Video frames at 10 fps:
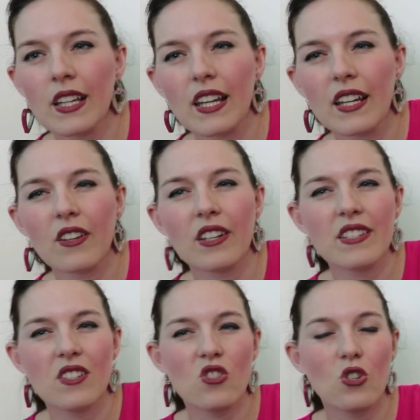and I
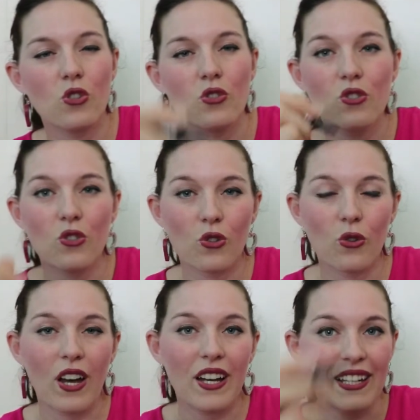did choose to
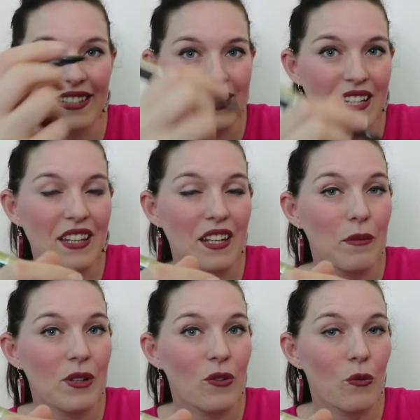uh, extend that a
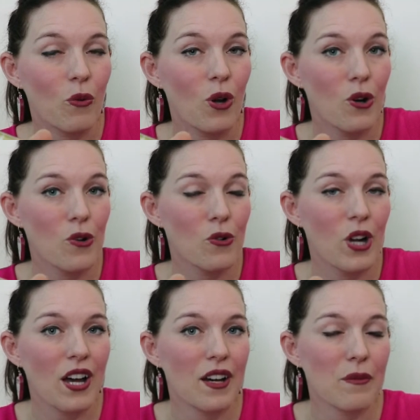bit as well
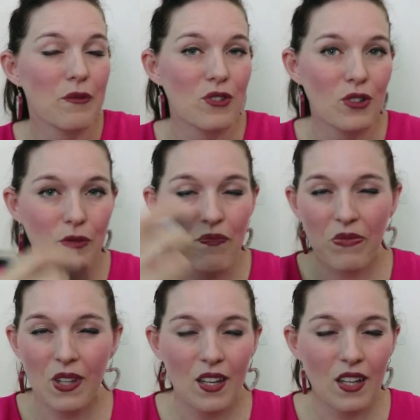um, so
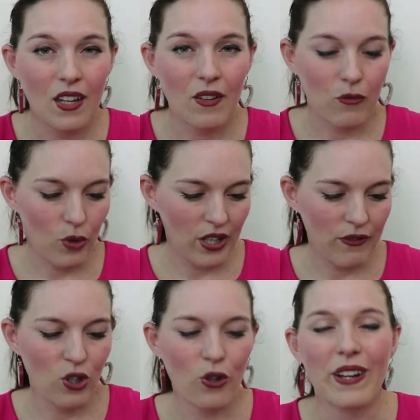whatever
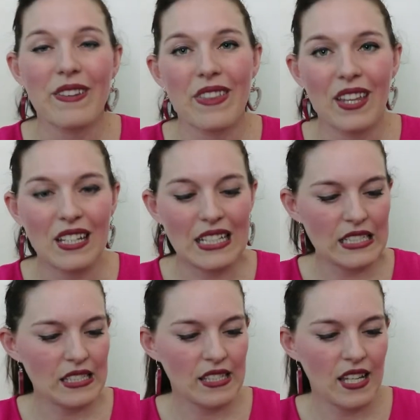your aesthetic
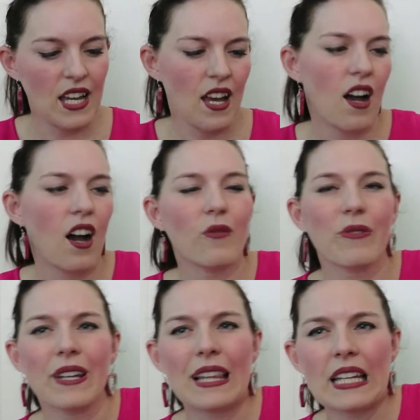is I'm
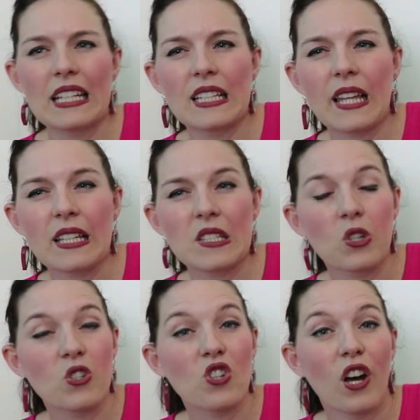feeling that's
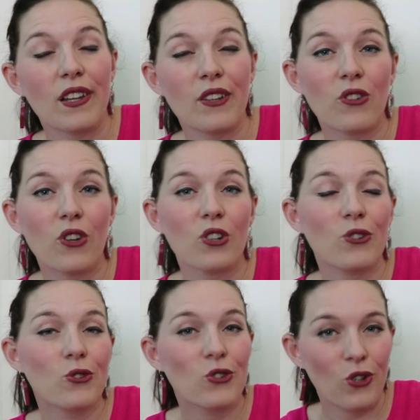not entirely
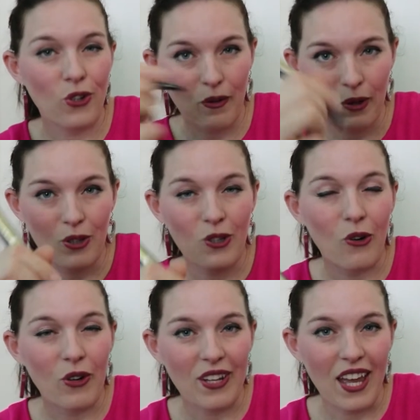circle so I'm going to go
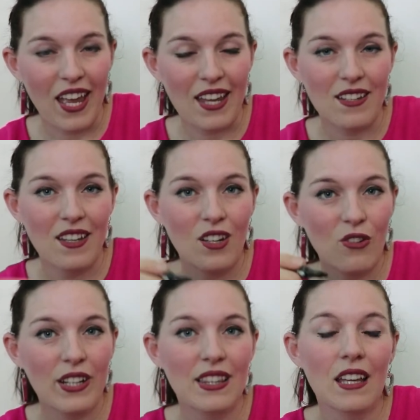in and
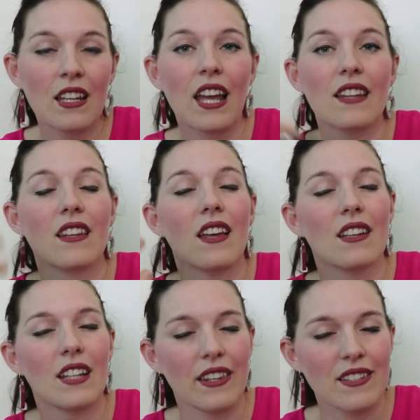correct that and
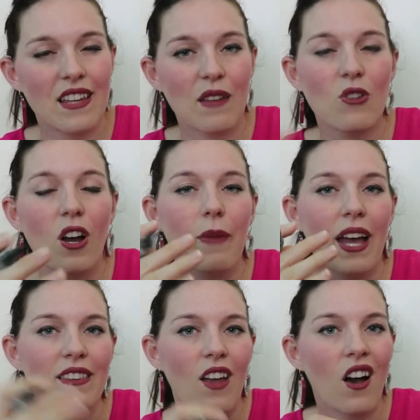at the same time
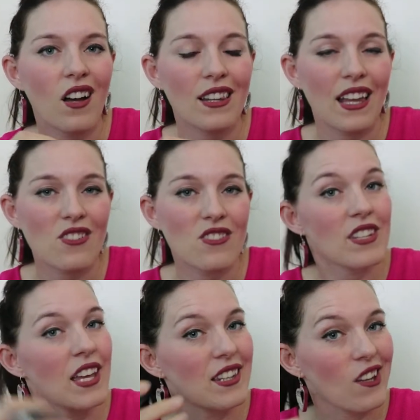add the eyelashes
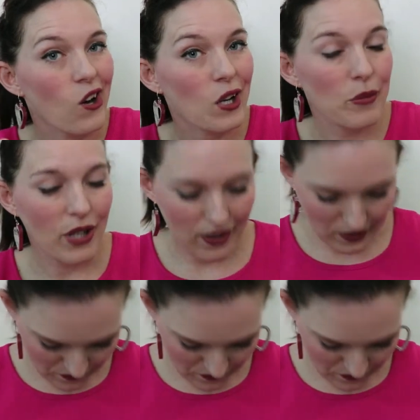and the eyebrow